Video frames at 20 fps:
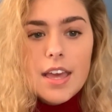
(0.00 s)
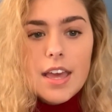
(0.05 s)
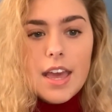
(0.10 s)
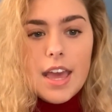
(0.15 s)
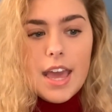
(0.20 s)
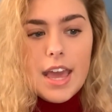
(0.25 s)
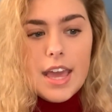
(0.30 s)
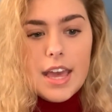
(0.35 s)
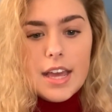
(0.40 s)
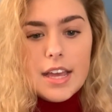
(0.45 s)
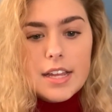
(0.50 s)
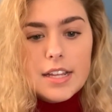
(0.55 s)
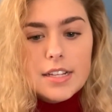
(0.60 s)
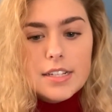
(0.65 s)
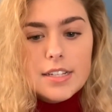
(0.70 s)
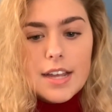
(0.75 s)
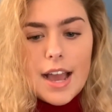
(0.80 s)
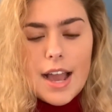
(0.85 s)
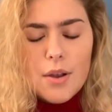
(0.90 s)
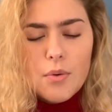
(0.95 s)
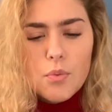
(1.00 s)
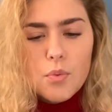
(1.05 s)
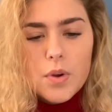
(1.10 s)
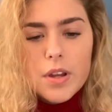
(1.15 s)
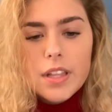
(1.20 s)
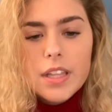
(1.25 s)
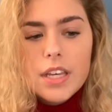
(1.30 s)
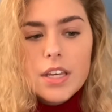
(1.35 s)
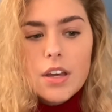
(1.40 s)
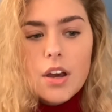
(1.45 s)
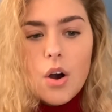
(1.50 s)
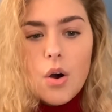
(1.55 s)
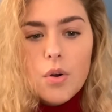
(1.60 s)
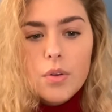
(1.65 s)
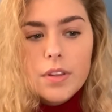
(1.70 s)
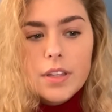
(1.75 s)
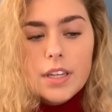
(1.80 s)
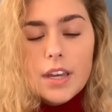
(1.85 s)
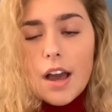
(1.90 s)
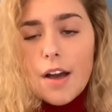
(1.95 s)
And I really
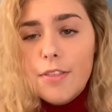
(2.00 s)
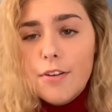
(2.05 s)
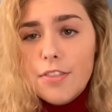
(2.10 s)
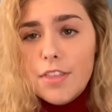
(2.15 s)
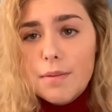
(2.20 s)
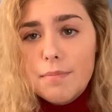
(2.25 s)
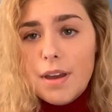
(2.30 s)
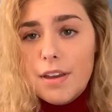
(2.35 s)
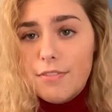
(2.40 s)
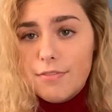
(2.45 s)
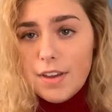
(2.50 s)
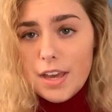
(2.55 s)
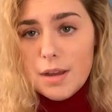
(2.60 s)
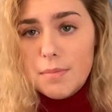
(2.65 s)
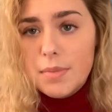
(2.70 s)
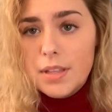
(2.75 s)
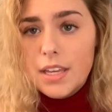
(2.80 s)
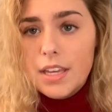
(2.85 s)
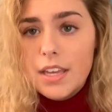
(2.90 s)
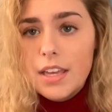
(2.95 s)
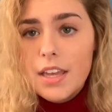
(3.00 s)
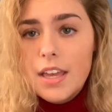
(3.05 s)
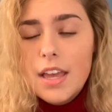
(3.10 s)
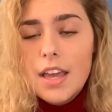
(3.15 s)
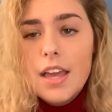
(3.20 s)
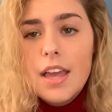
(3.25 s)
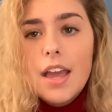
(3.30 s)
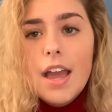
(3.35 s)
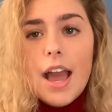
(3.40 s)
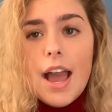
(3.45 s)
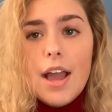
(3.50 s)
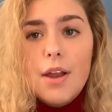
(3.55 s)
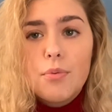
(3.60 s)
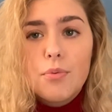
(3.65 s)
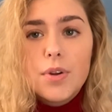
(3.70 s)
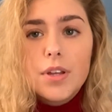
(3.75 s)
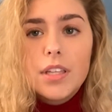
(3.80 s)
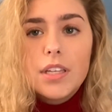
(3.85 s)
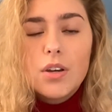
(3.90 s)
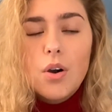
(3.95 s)
only, other than my family, I
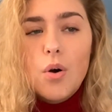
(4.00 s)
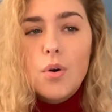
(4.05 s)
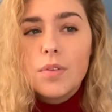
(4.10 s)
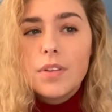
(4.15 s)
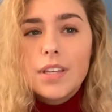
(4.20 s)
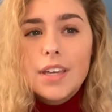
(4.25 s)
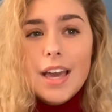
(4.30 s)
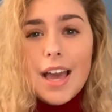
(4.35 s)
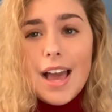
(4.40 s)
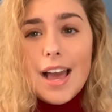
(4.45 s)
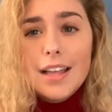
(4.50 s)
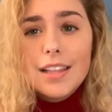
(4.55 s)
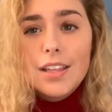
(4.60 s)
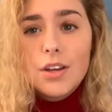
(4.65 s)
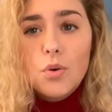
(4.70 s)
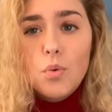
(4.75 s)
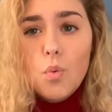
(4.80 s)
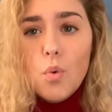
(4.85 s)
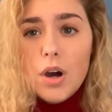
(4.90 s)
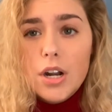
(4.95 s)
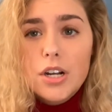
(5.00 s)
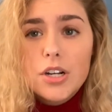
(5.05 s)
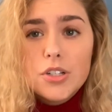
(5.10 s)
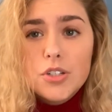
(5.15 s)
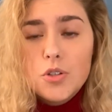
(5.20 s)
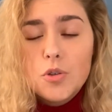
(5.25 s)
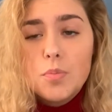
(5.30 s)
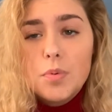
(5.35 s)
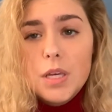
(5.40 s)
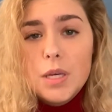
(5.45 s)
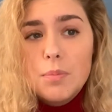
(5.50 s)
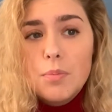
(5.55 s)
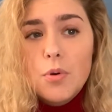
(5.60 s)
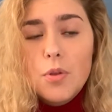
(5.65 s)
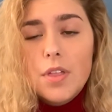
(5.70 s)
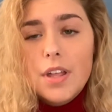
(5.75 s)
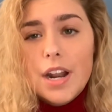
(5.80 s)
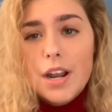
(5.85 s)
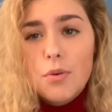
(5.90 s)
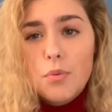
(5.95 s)
really only had like one or two people
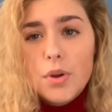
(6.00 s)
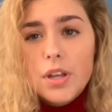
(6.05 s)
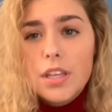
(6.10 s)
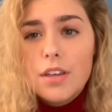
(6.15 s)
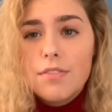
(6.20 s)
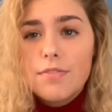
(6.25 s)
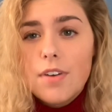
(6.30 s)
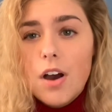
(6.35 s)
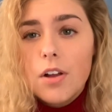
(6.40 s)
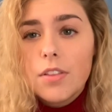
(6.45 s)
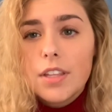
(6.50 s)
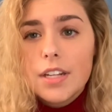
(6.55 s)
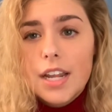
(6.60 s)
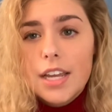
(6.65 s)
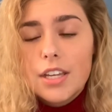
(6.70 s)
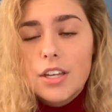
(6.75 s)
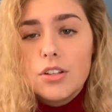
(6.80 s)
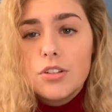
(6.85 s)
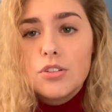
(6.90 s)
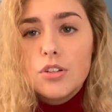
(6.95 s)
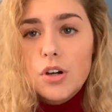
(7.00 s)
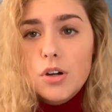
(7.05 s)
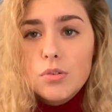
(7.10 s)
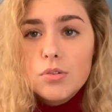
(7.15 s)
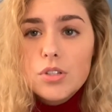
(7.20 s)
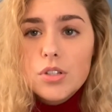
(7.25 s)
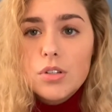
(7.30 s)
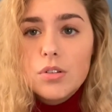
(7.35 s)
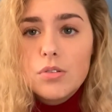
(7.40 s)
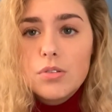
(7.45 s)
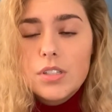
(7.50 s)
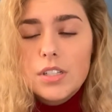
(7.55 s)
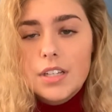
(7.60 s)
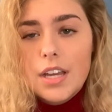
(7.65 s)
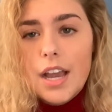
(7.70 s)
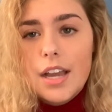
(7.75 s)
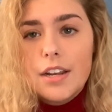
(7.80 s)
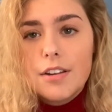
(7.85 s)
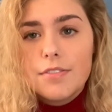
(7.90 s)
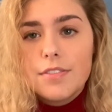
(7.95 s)
that I really felt that I could go to
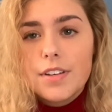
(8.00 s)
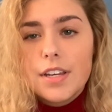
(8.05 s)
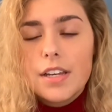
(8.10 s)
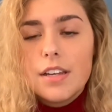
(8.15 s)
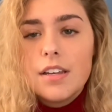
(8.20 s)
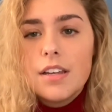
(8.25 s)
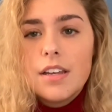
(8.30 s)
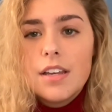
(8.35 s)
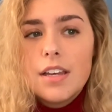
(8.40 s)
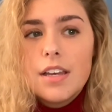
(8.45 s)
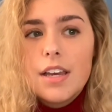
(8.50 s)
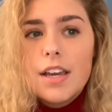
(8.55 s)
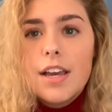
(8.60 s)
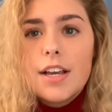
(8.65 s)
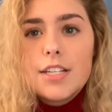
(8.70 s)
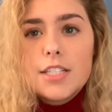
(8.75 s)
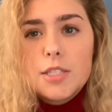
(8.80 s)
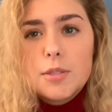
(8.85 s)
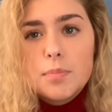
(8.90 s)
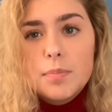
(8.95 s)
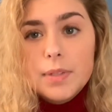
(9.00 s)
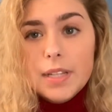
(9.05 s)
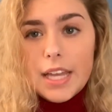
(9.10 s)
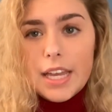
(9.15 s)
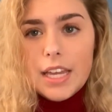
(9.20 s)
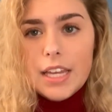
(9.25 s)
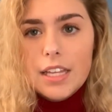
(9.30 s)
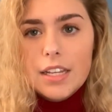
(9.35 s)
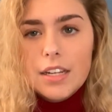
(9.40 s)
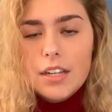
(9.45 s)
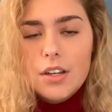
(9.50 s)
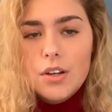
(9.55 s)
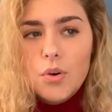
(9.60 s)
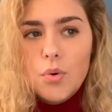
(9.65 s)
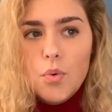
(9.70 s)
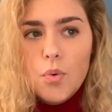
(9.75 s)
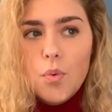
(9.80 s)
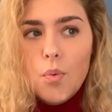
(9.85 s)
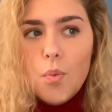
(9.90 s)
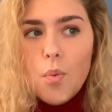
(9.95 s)
kind of explain
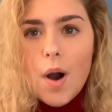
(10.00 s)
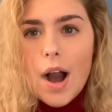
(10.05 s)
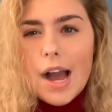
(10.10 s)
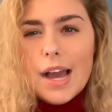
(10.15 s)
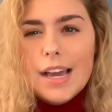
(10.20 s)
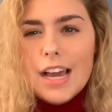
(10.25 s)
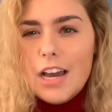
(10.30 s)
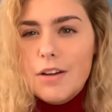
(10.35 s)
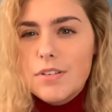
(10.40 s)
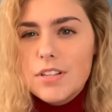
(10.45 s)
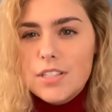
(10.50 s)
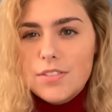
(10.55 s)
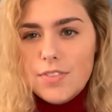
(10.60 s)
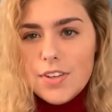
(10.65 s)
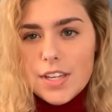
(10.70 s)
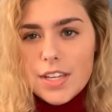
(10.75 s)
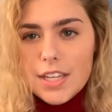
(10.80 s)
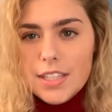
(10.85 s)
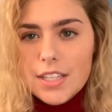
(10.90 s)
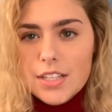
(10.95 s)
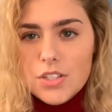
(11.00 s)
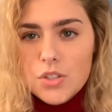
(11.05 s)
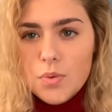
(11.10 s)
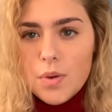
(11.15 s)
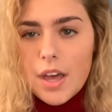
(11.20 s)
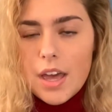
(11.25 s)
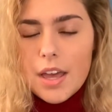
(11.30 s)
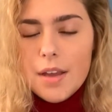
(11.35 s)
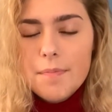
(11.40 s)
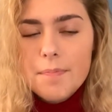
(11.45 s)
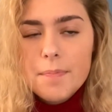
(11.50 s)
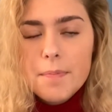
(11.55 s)
why I was feeling this way.